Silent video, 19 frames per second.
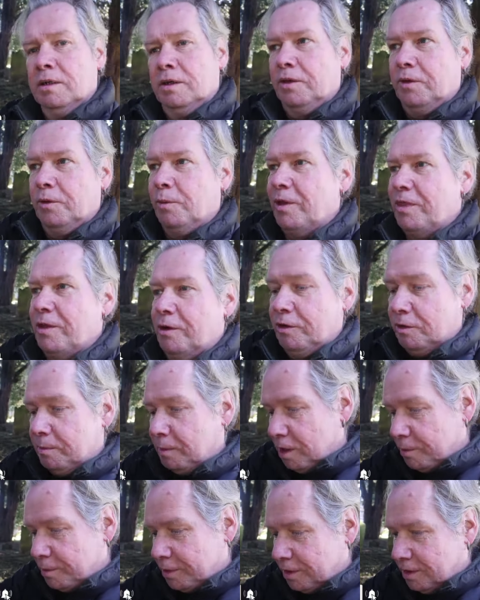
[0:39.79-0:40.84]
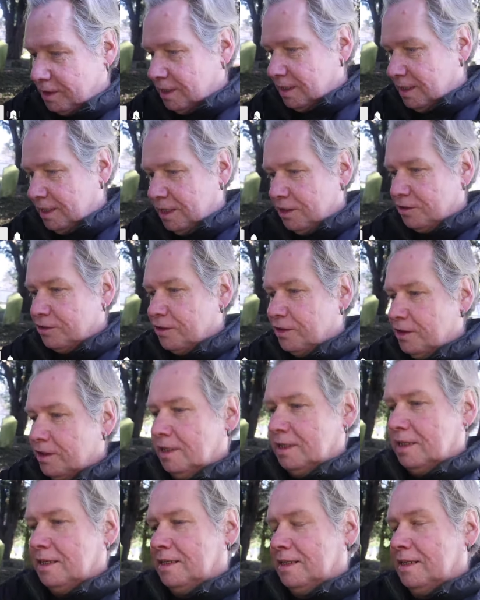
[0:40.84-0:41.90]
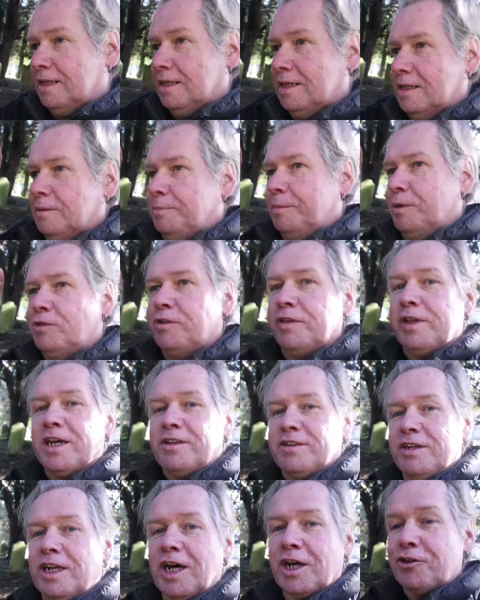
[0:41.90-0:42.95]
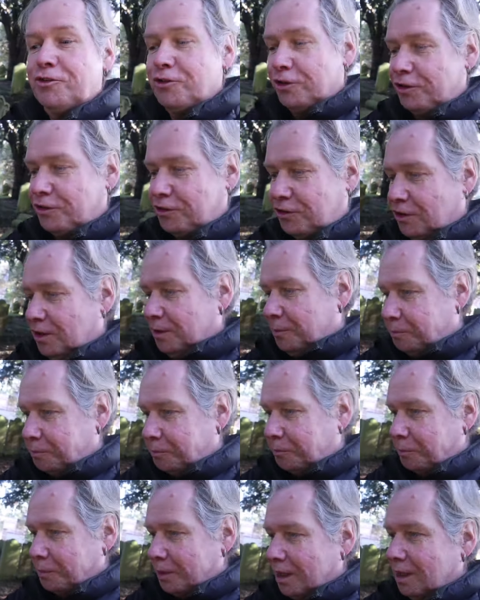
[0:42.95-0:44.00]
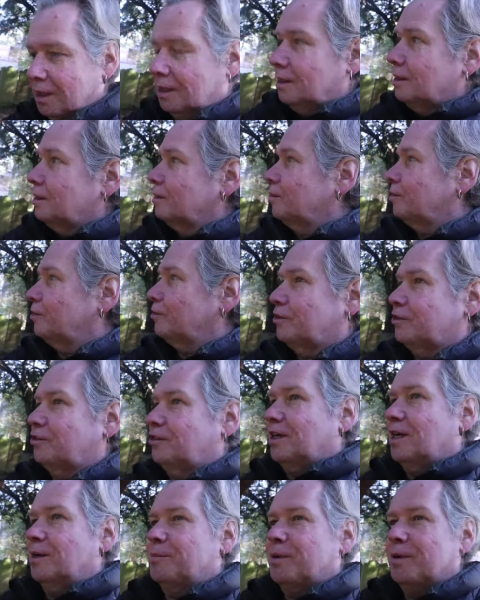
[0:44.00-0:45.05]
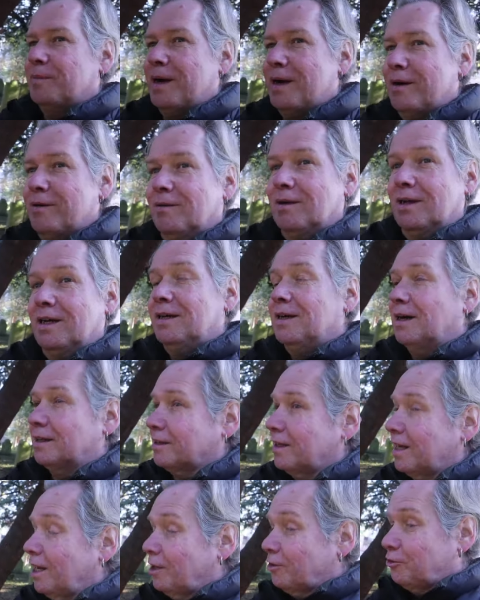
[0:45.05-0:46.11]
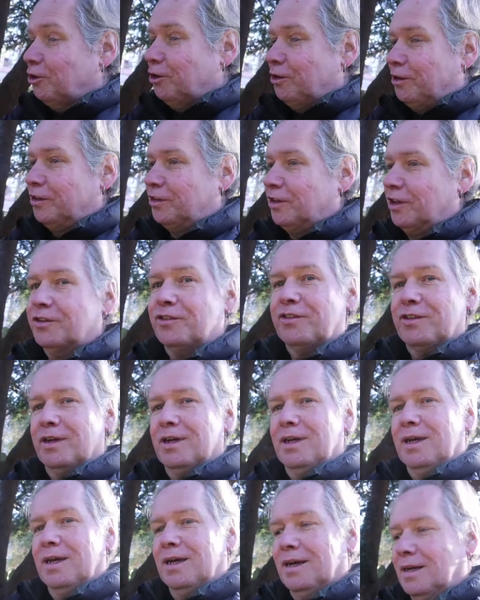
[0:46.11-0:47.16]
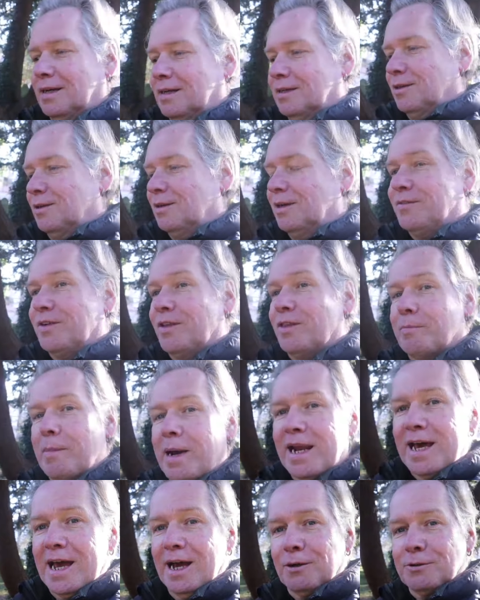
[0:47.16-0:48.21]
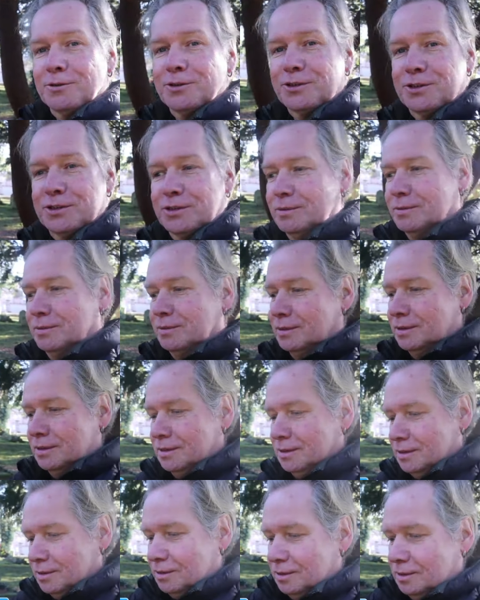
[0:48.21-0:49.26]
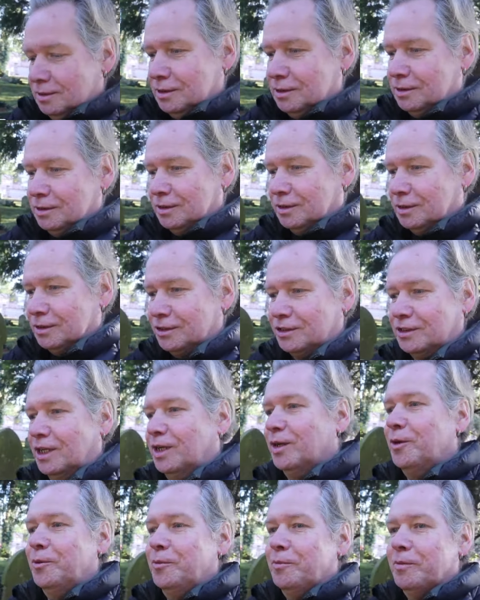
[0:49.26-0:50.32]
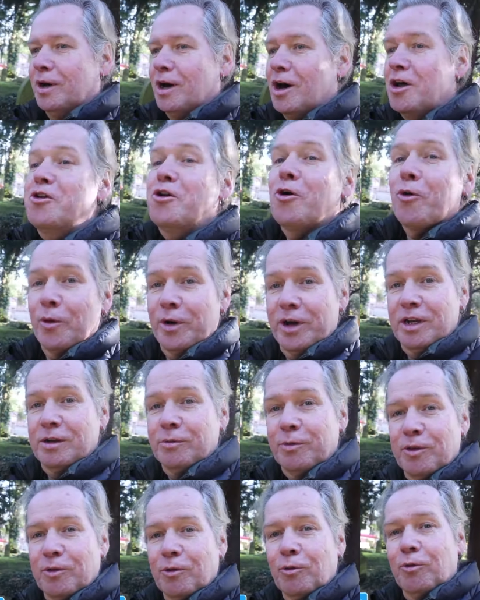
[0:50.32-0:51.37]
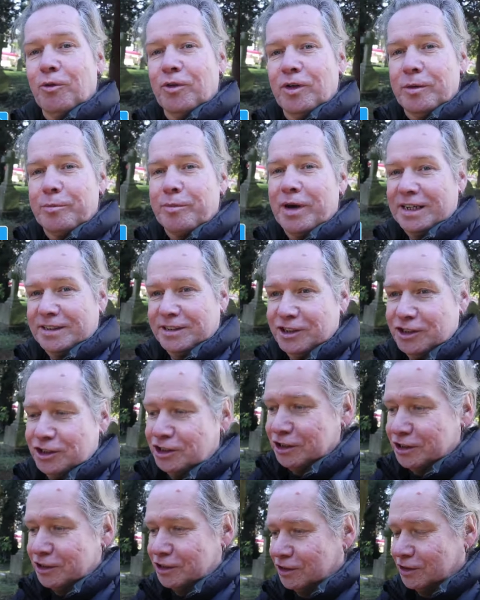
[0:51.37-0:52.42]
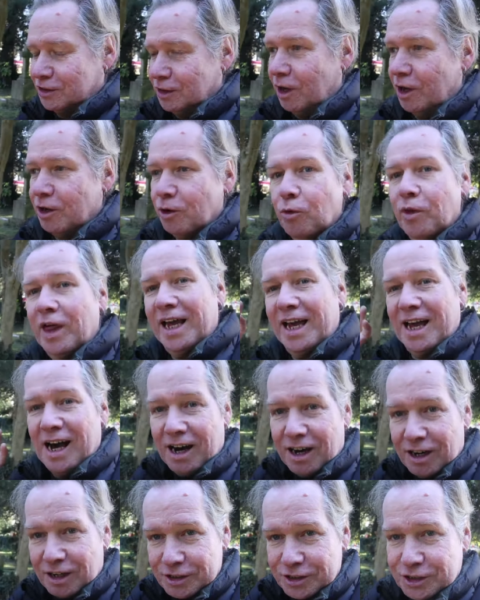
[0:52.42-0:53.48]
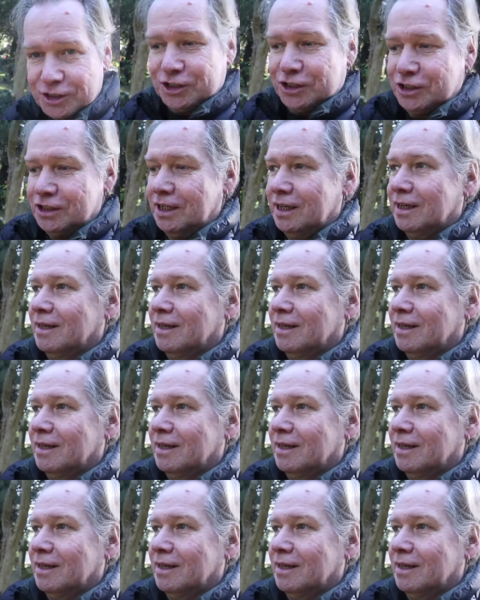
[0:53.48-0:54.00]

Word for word: The one there at the moment is built in the 1800s, because the chap, apparently, I don't know how true this is, who lived in the manor house, got so annoyed with all the practitioners and all their carts